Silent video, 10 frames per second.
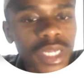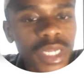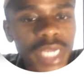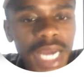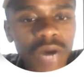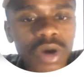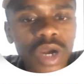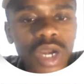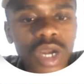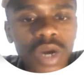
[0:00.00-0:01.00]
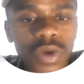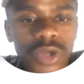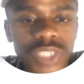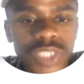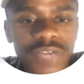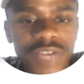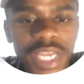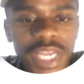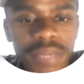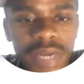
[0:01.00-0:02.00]
Now, we also have
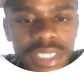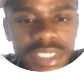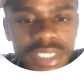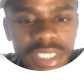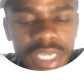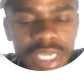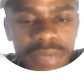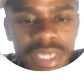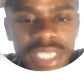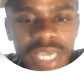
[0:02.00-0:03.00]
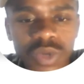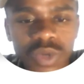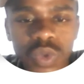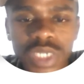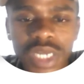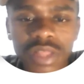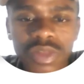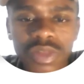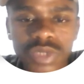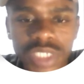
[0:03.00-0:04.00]
animals. Animals get water
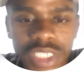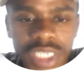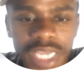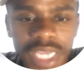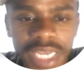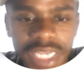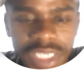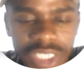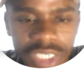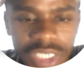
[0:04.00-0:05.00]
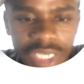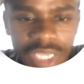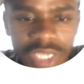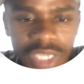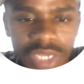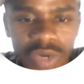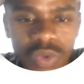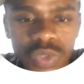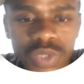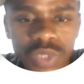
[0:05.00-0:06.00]
through drinking and eating. They
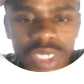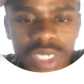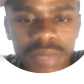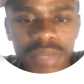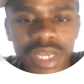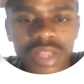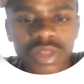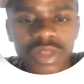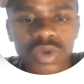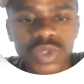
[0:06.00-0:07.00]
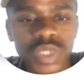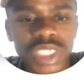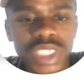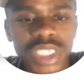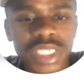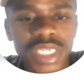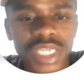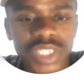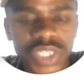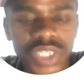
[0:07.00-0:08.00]
lose water mainly through sweating,
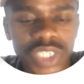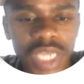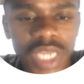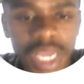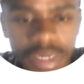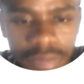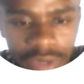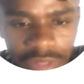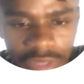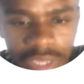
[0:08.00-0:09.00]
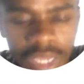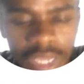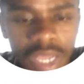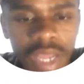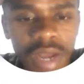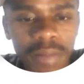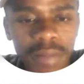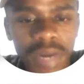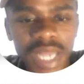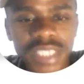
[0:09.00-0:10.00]
excretion, and breathing.
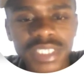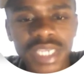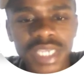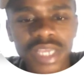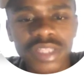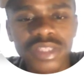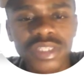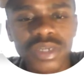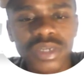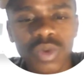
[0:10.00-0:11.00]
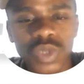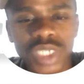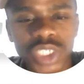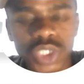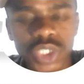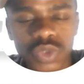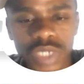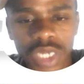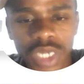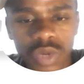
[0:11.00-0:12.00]
Plants get water through
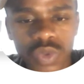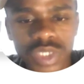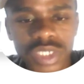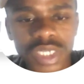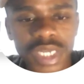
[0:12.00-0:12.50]
their roots.